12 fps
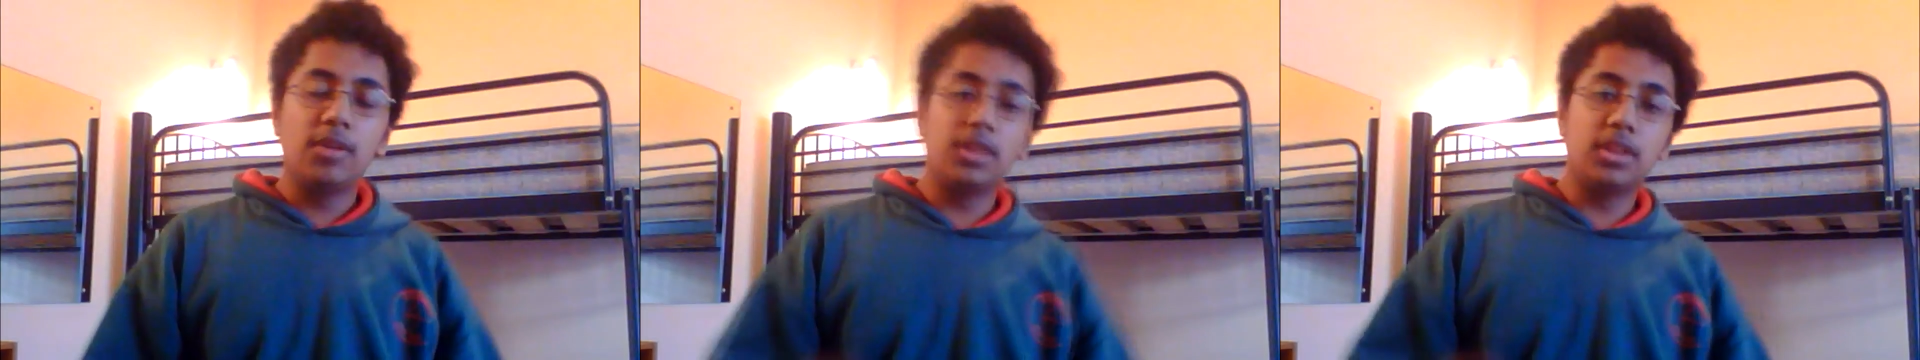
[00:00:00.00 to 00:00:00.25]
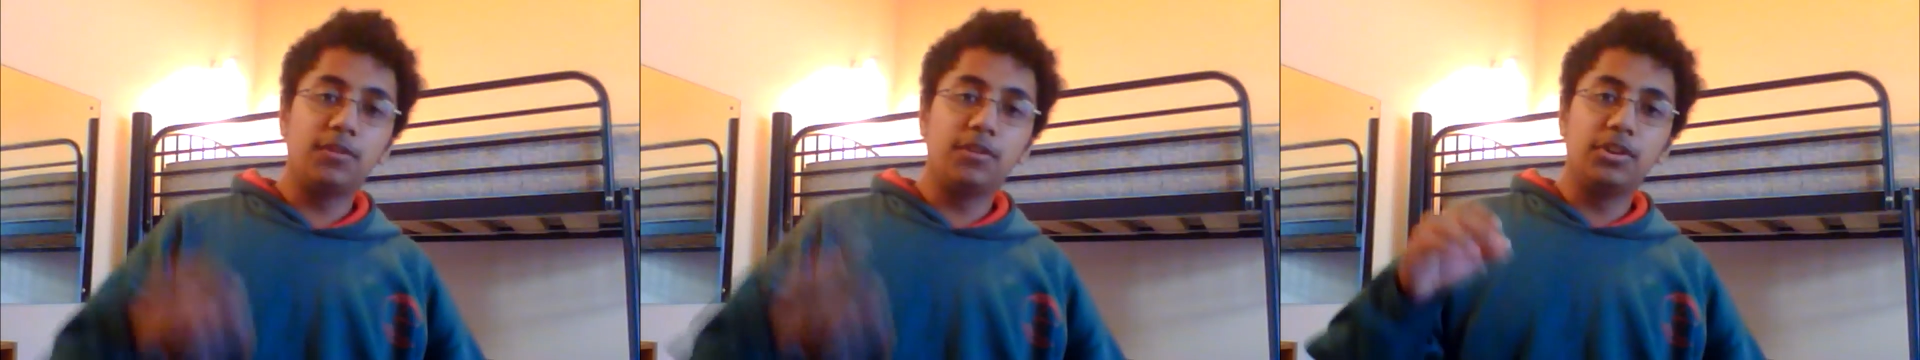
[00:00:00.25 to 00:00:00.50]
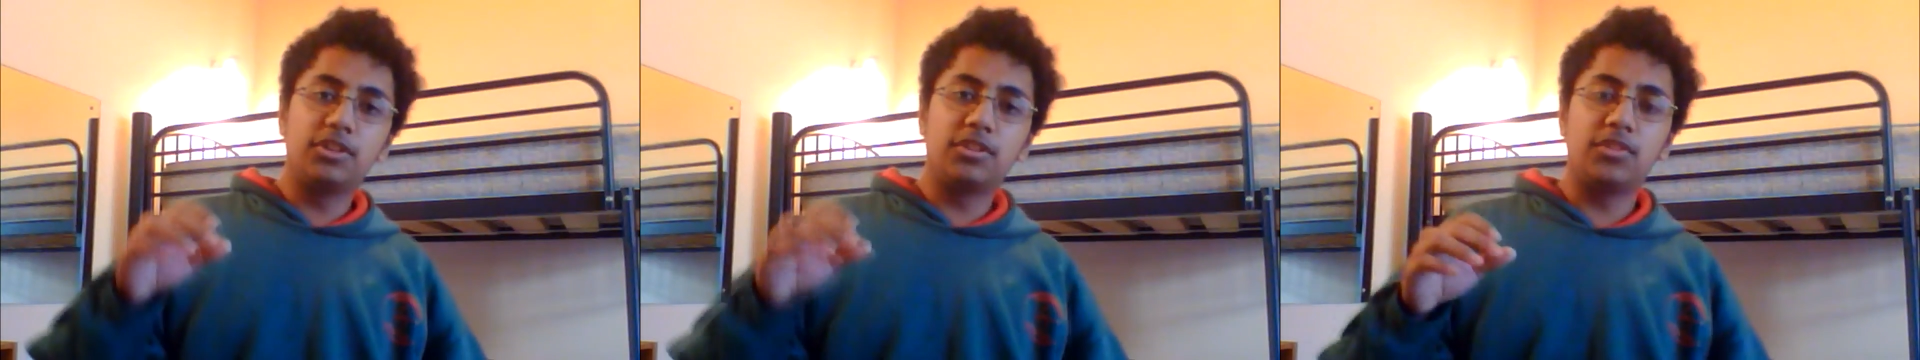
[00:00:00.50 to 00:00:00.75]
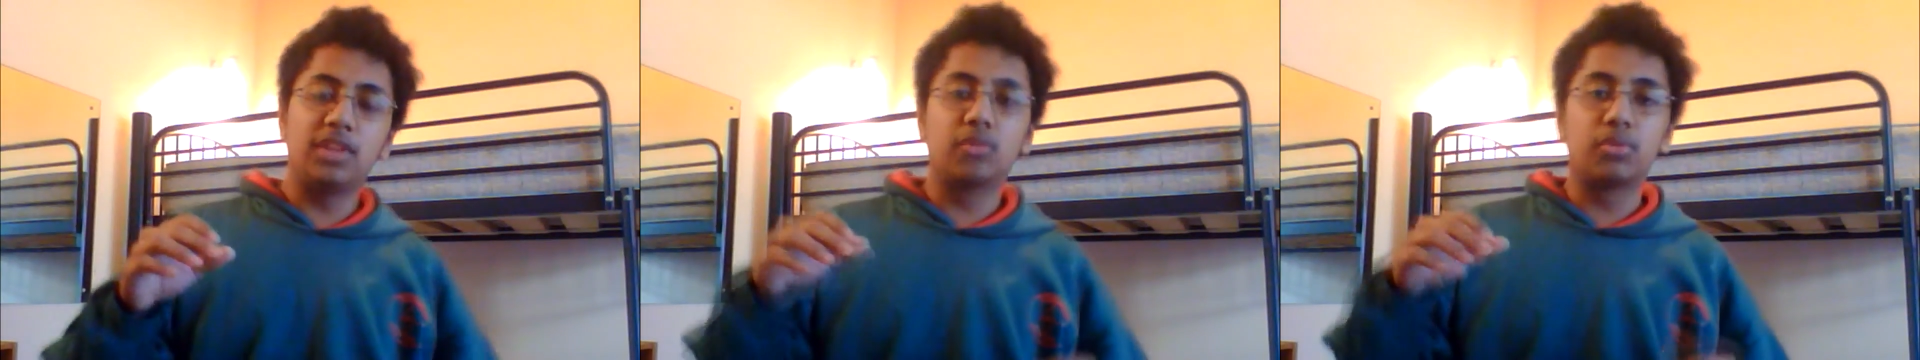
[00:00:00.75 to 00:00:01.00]
If the
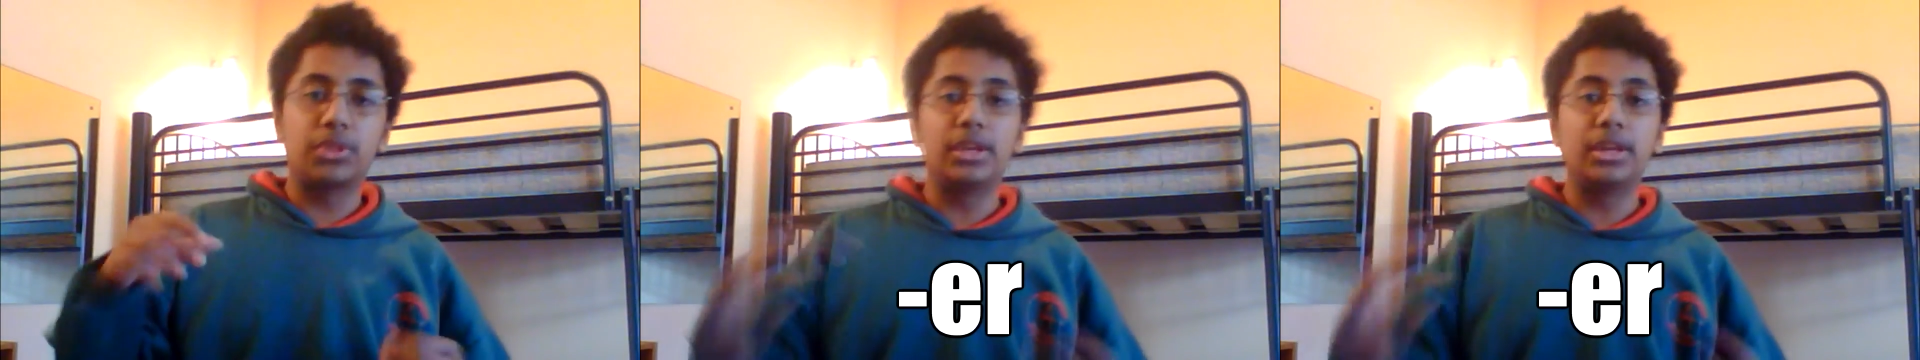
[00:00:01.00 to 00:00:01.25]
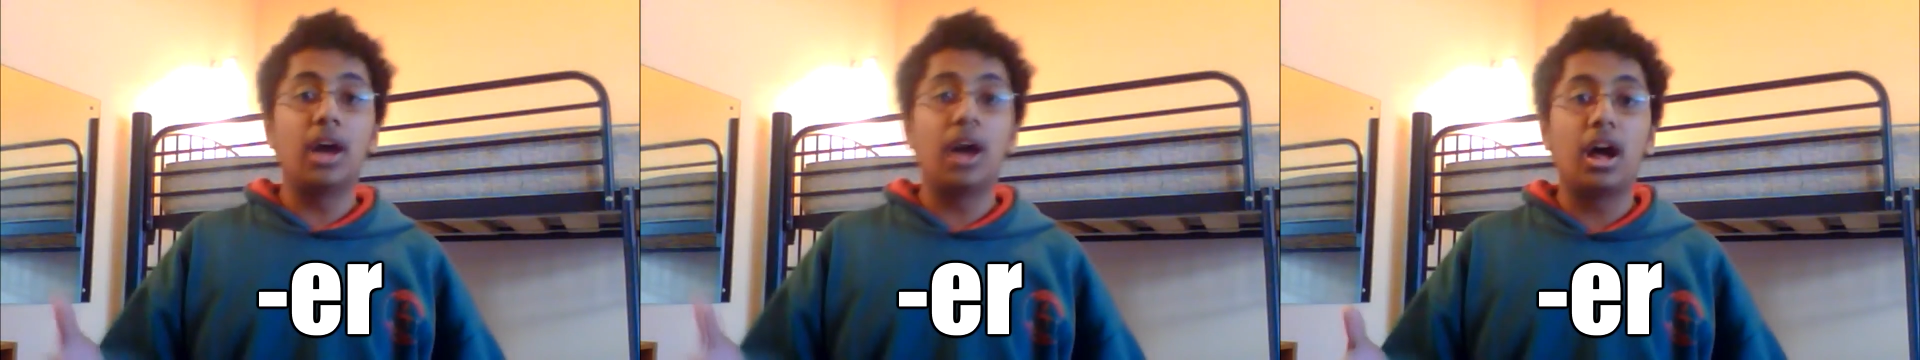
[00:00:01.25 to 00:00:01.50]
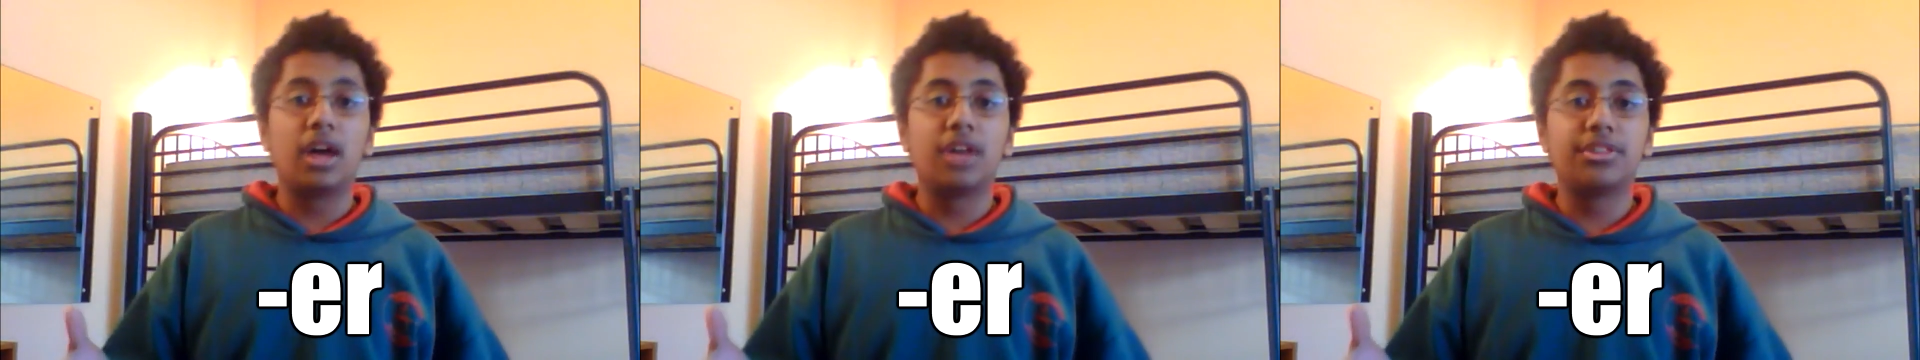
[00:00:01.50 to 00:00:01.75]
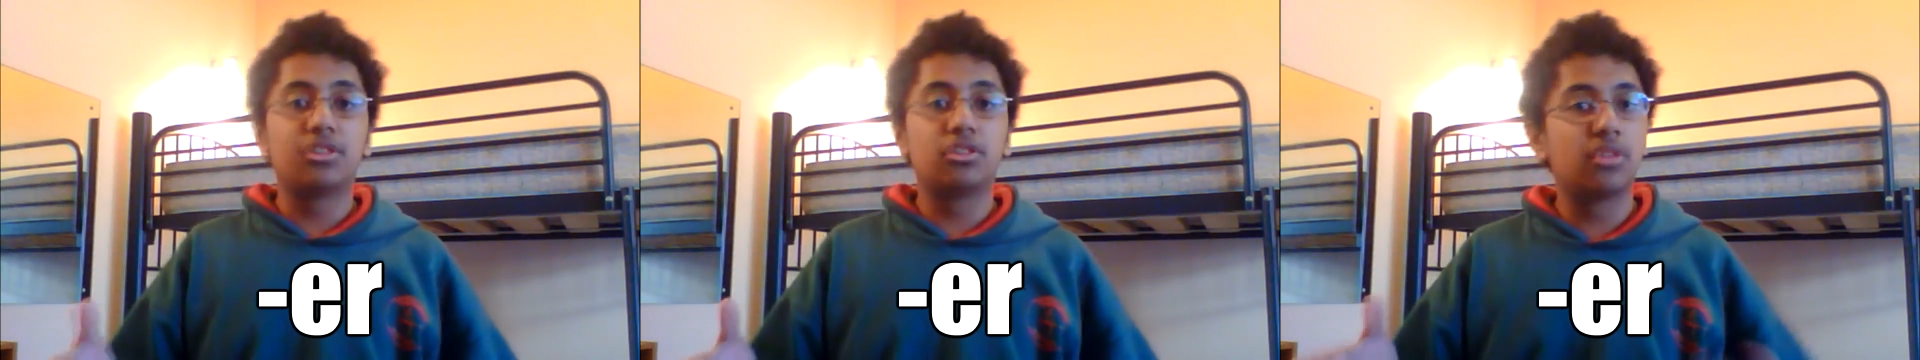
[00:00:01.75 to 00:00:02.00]
infinitive ends with ER,
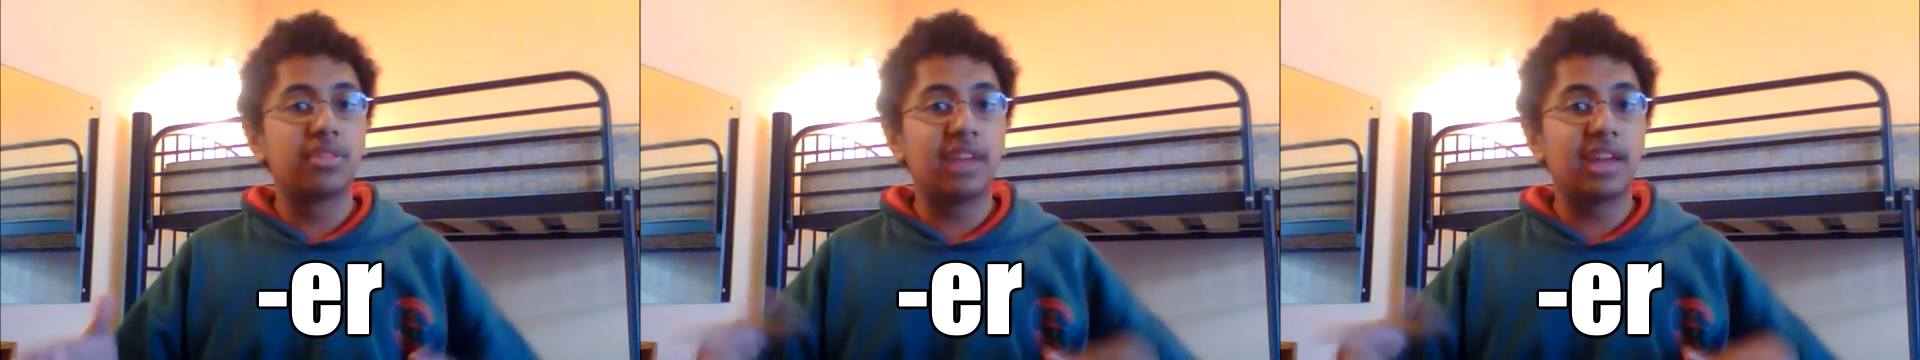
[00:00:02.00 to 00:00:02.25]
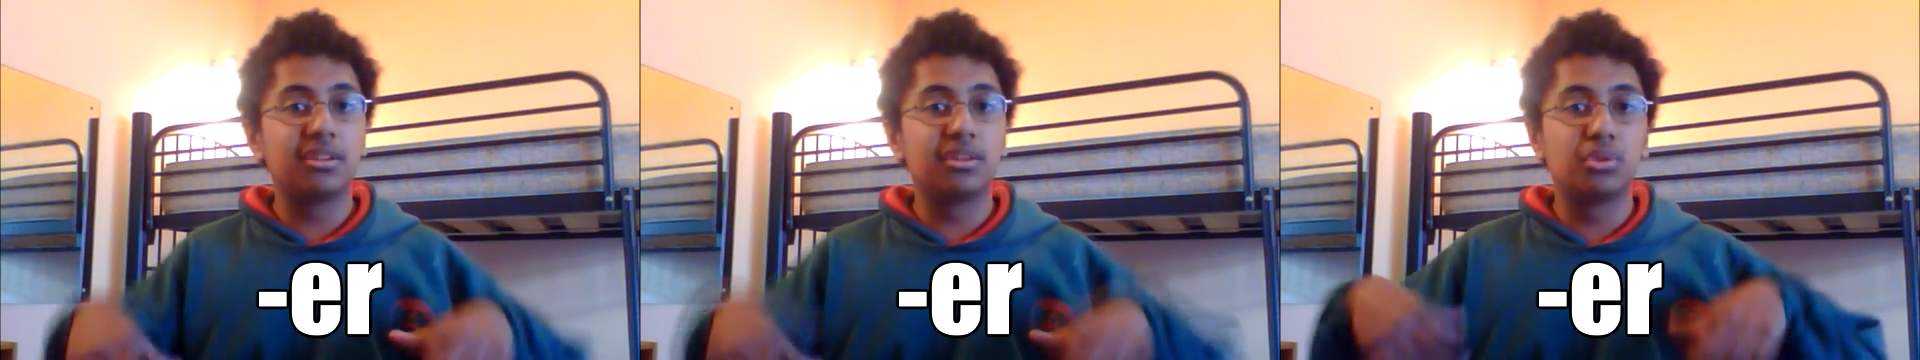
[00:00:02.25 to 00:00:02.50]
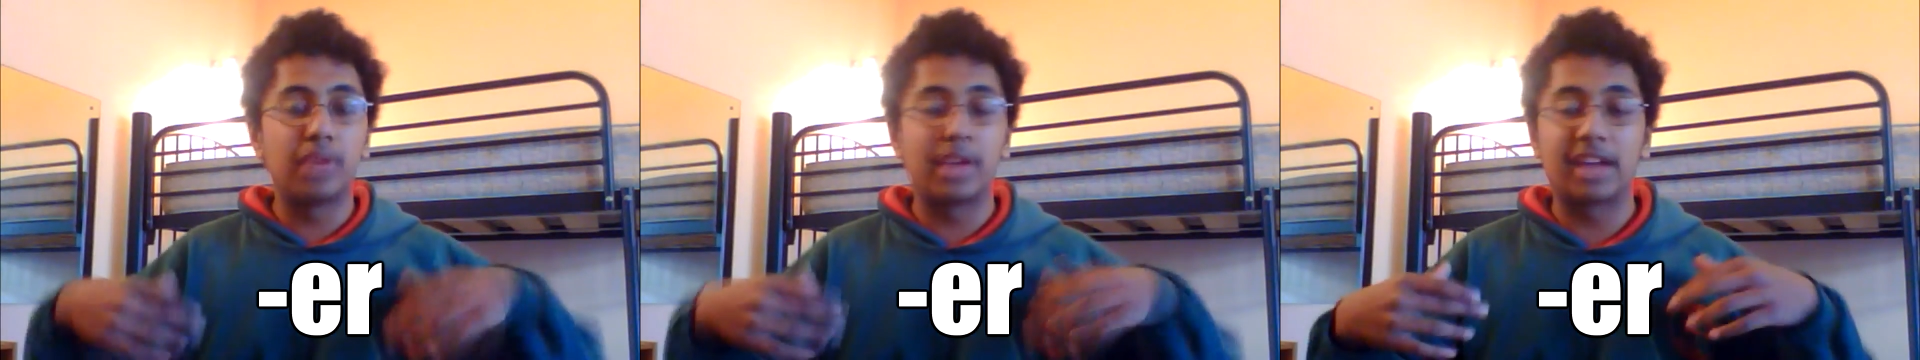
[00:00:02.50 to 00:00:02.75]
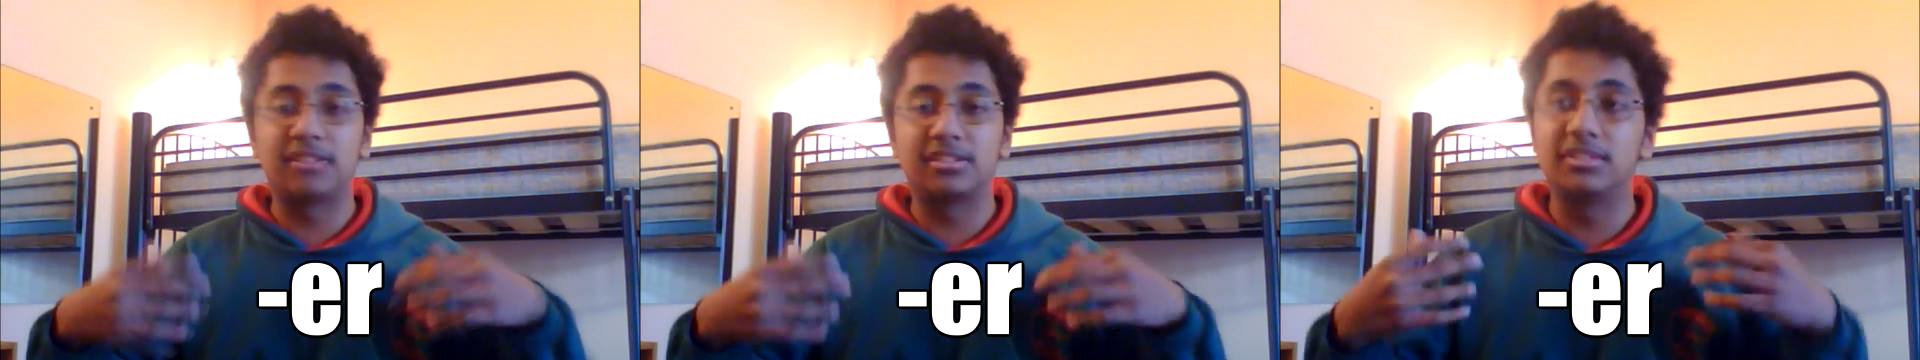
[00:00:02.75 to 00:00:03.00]
then you turn that into an
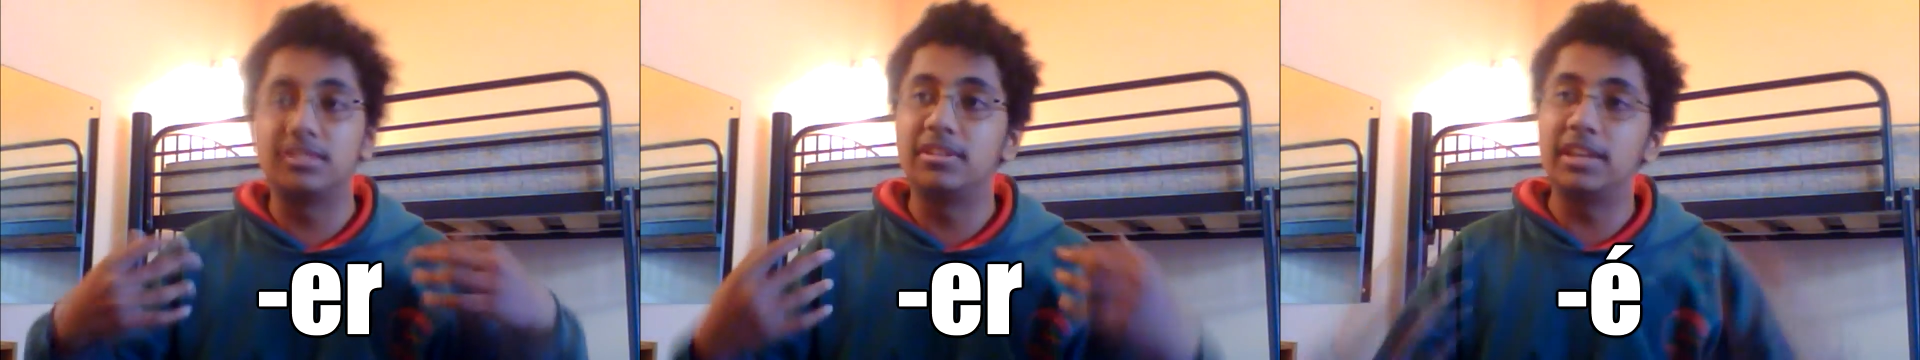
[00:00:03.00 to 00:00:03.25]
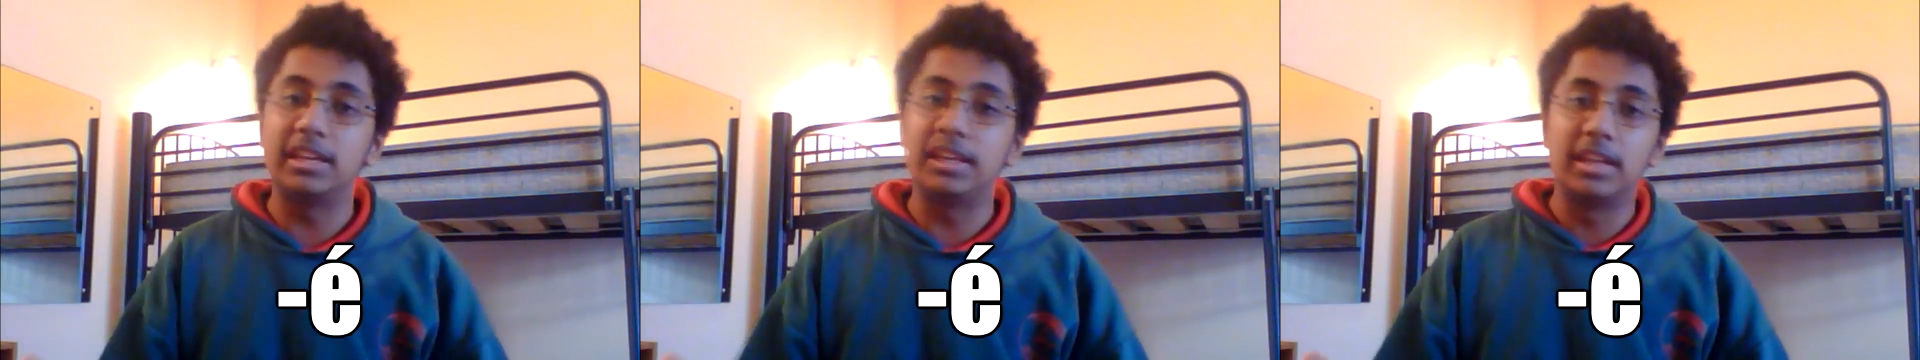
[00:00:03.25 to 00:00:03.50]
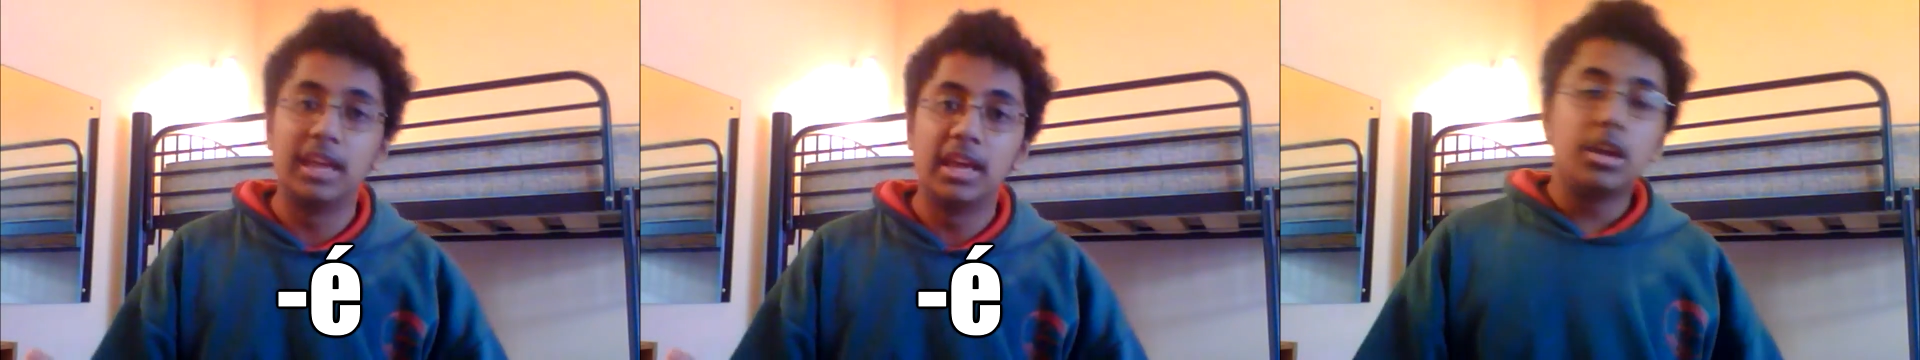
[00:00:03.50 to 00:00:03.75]
accented E.